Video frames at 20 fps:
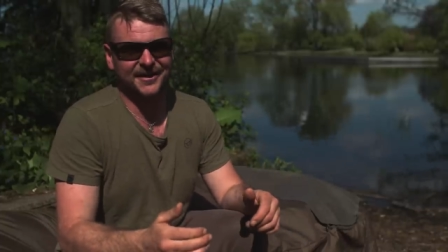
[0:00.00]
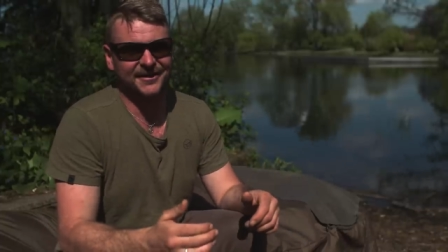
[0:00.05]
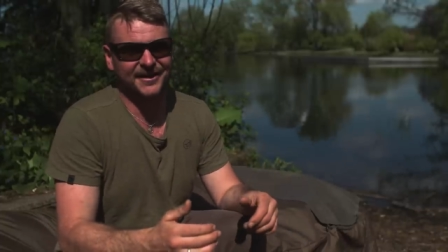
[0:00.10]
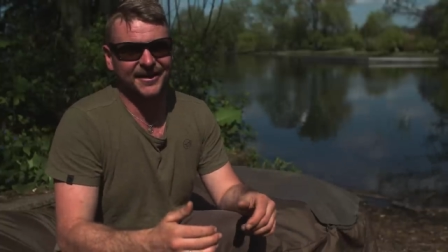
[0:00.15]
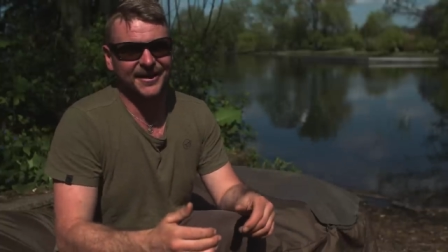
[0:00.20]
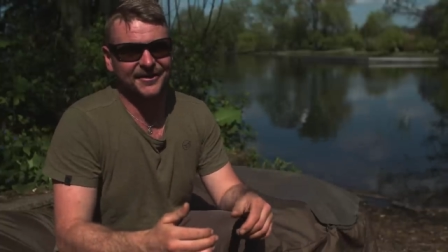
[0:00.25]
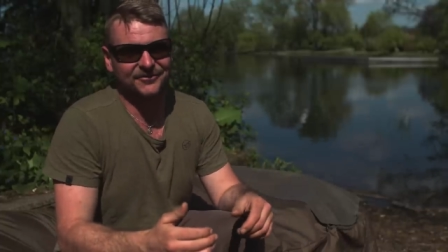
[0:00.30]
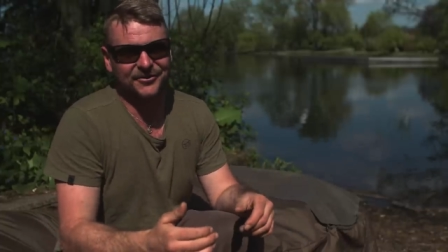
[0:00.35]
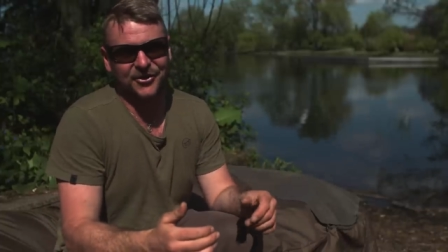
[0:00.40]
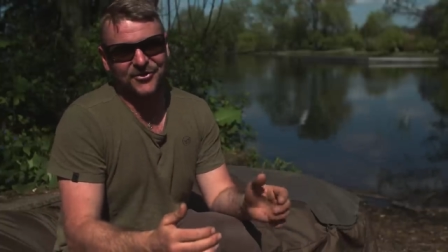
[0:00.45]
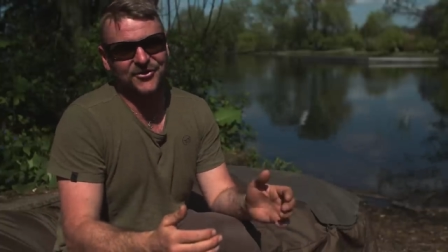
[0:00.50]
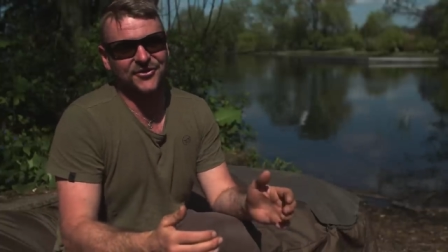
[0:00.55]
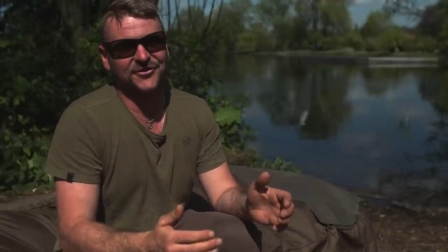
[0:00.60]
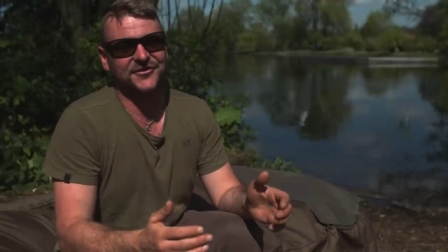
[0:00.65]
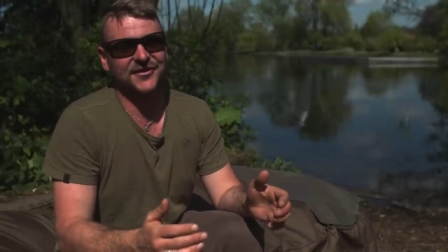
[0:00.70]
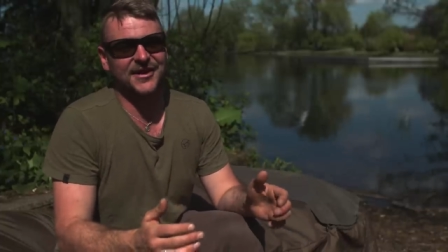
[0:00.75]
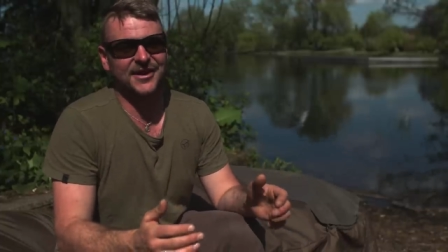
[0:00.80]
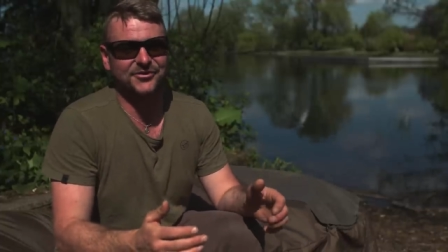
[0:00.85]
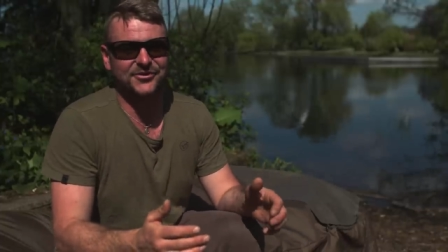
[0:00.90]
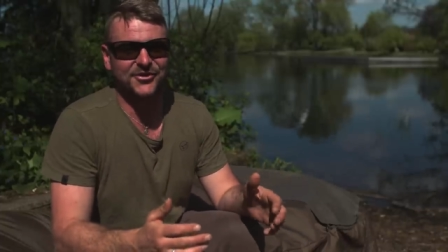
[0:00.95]
Like, I've got
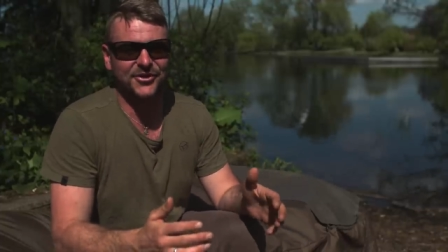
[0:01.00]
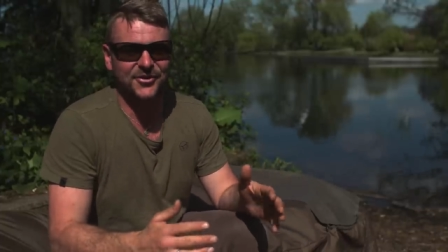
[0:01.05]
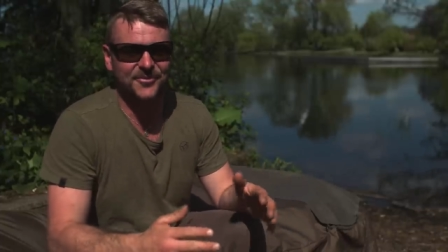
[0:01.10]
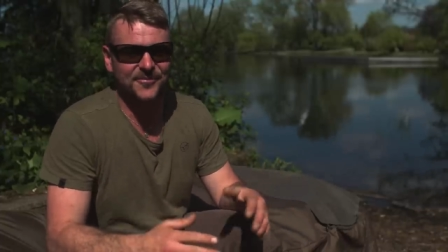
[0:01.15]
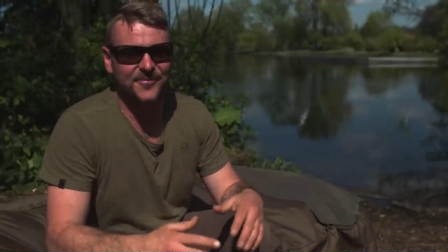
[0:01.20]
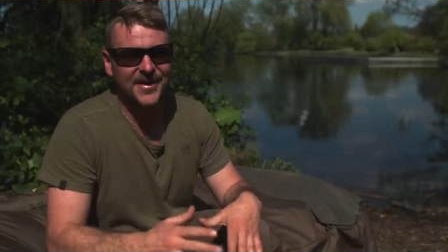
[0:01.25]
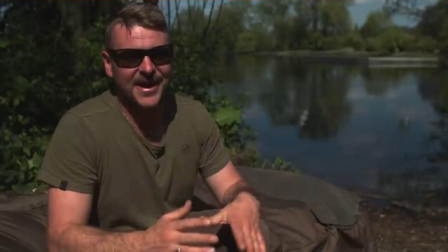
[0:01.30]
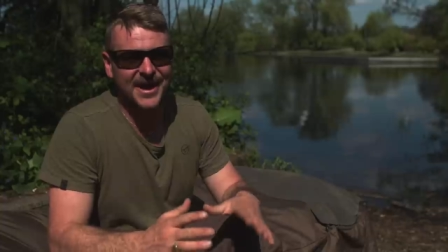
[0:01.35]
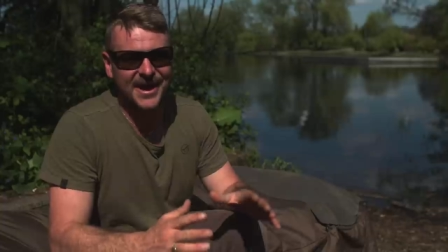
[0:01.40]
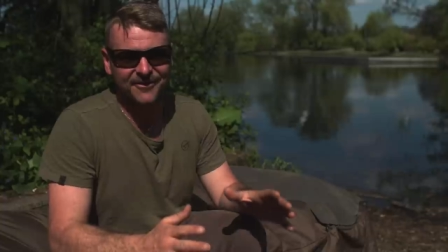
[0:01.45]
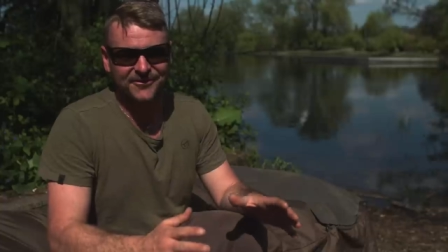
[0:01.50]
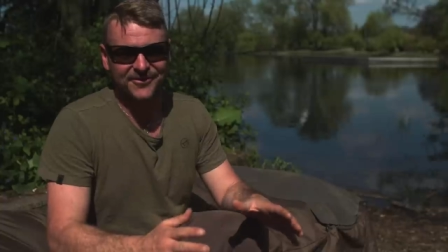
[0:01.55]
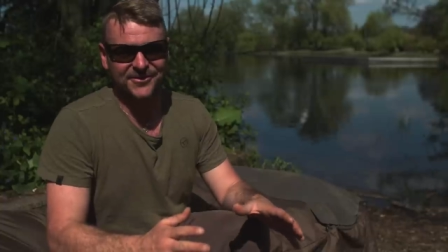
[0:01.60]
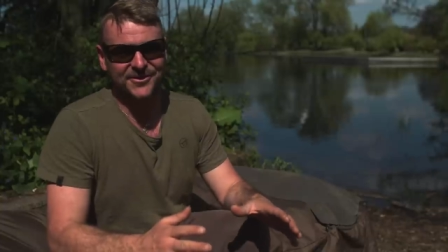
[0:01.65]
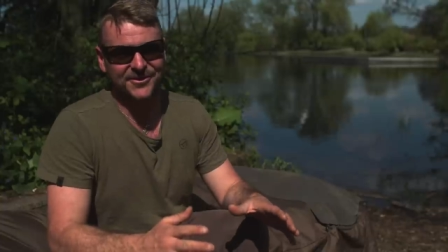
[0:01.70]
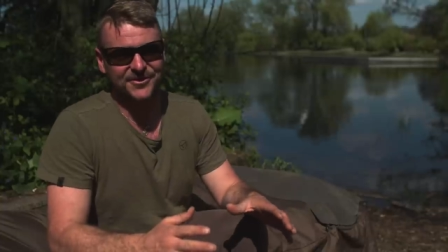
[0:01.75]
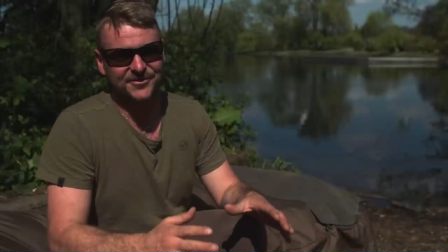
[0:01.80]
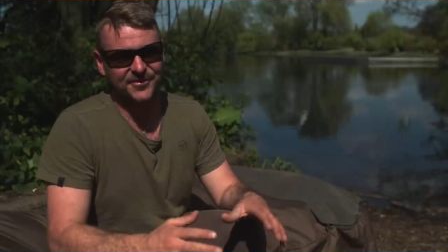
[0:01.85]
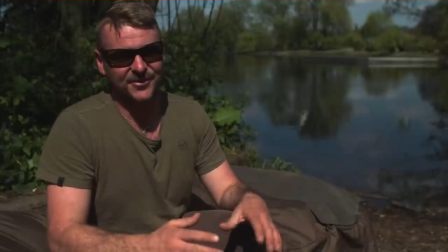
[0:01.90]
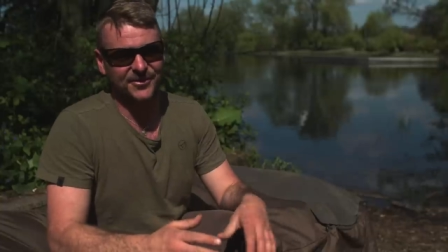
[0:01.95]
nothing else to compare her
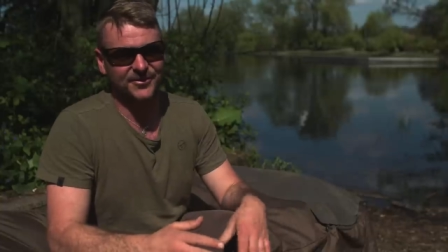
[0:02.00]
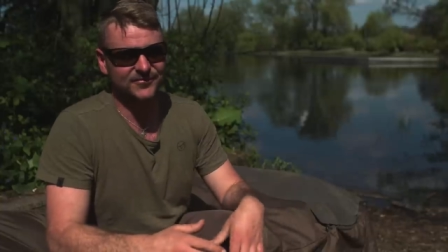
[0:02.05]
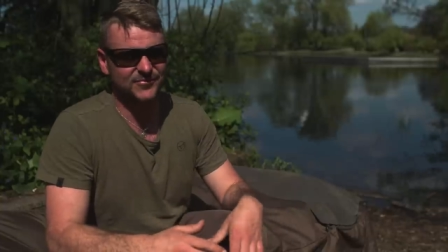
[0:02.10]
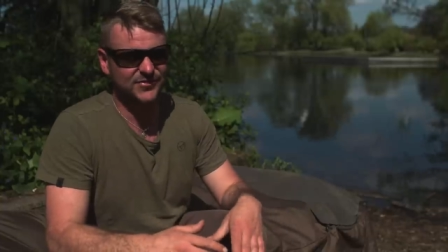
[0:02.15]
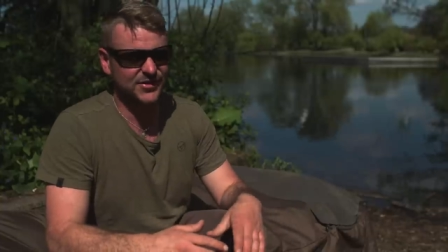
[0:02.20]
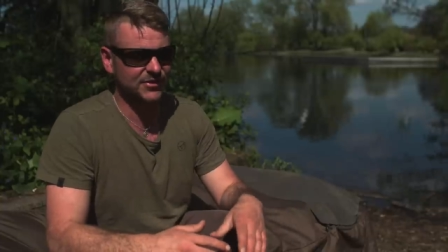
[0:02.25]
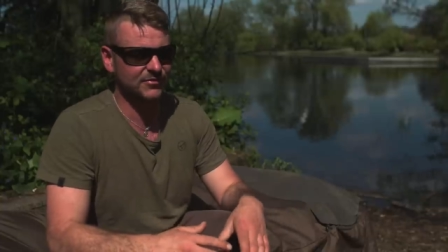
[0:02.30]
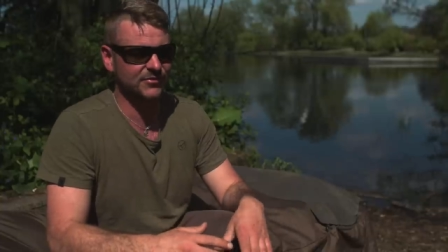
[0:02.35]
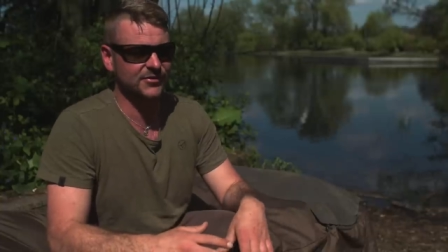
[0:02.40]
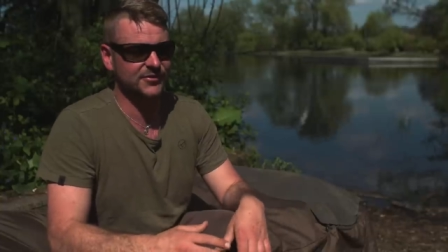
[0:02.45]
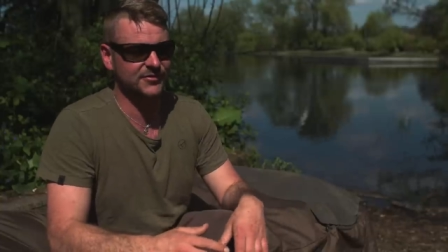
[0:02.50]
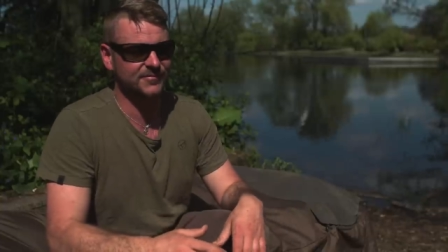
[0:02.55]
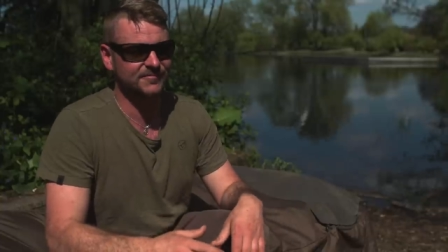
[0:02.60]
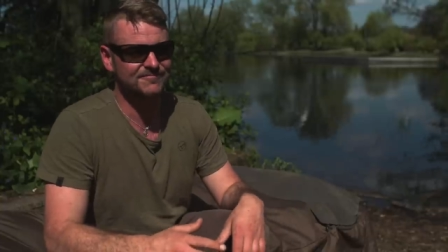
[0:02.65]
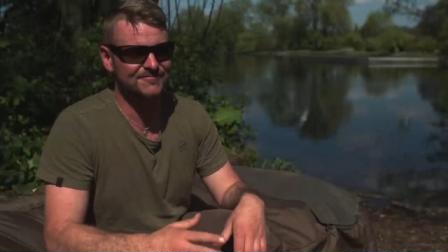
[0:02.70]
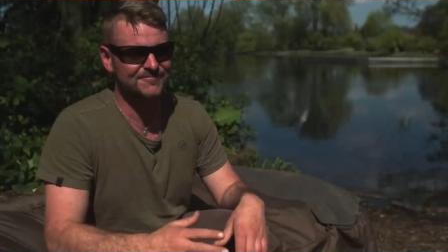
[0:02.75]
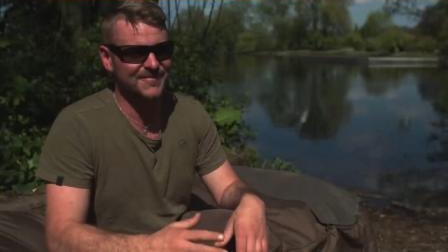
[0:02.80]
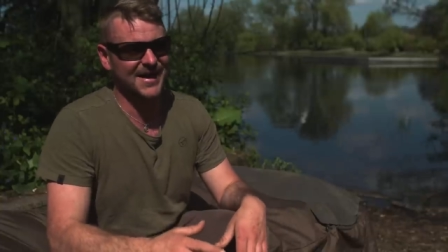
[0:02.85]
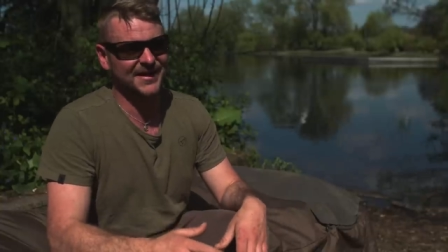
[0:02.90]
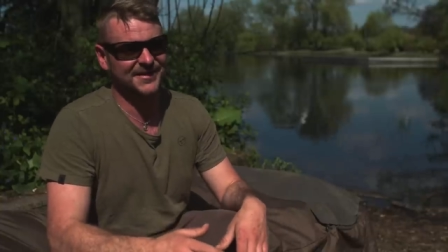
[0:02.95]
to, but she was
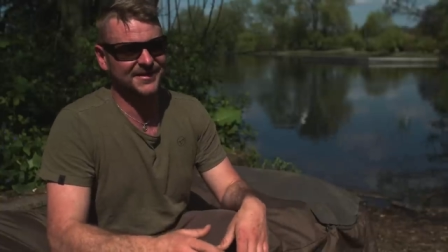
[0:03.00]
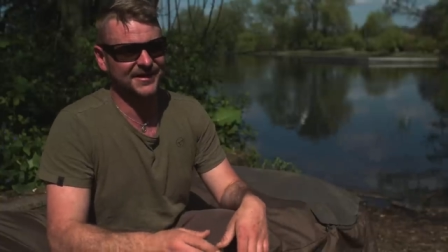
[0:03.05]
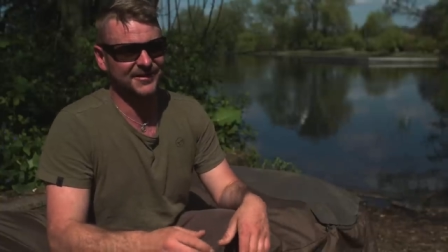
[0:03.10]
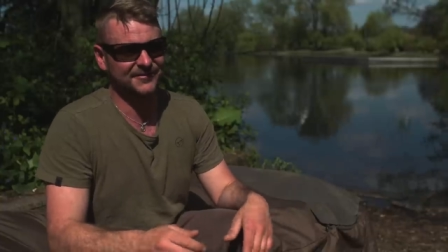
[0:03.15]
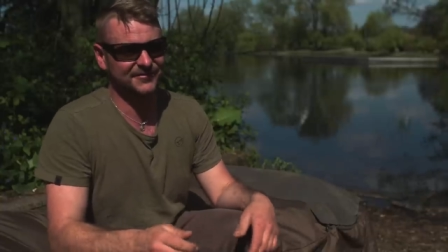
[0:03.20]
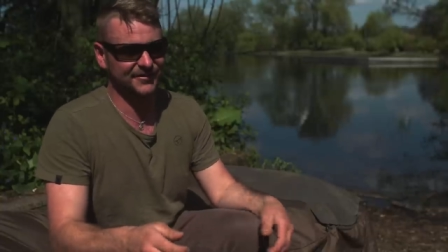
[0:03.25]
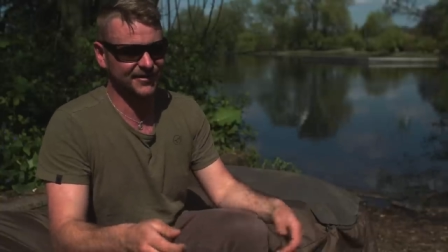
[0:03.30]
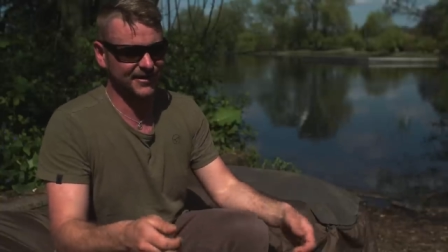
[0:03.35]
massive.